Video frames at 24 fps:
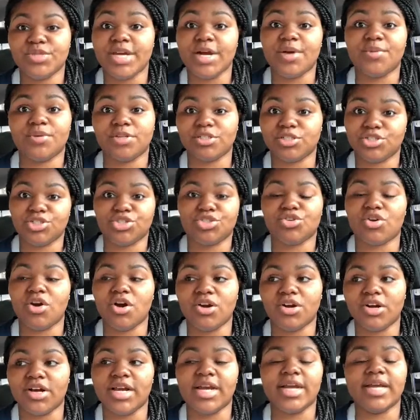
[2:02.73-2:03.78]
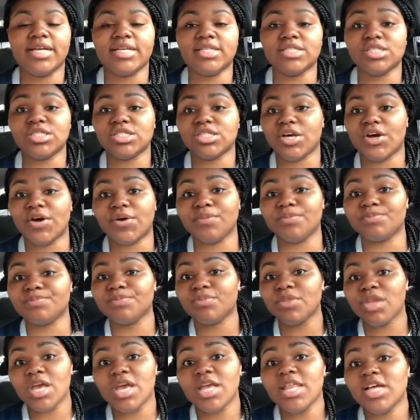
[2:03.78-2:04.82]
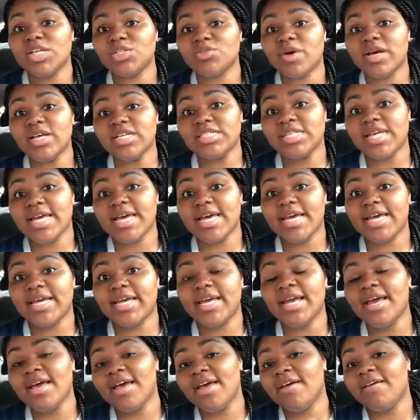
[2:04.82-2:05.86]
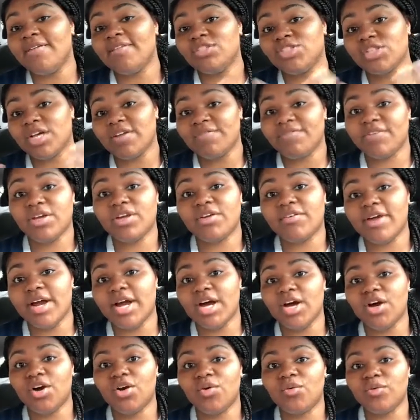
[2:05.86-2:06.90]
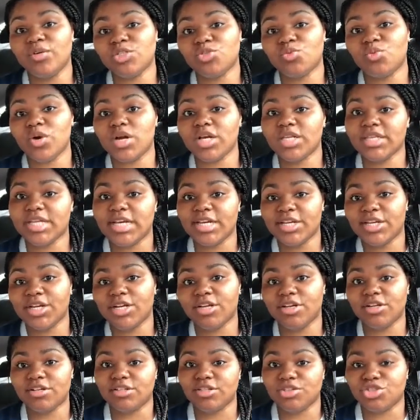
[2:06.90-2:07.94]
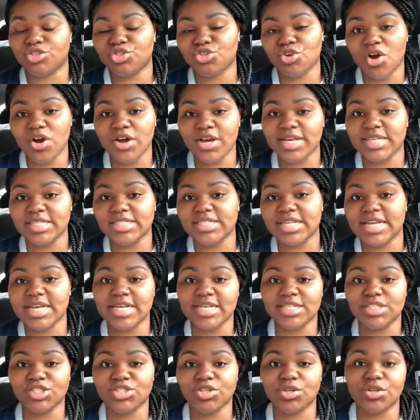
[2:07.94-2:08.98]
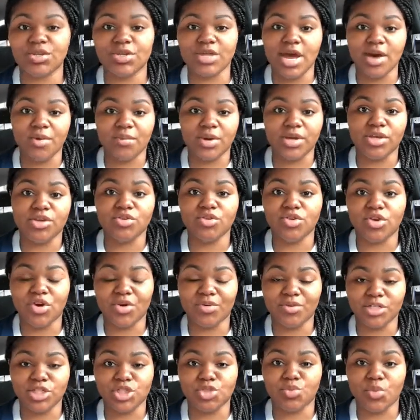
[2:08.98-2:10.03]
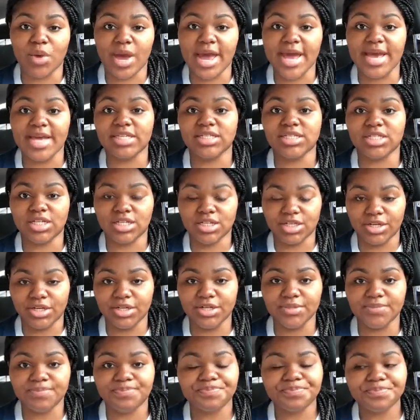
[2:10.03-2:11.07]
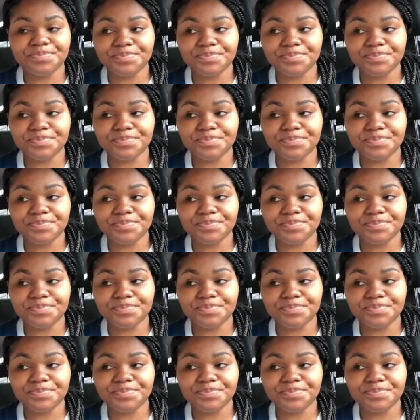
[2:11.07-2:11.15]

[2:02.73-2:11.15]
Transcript: that we're stronger in. So that's why I say try to figure out which one that you're the strongest in, so that way you know which way to learn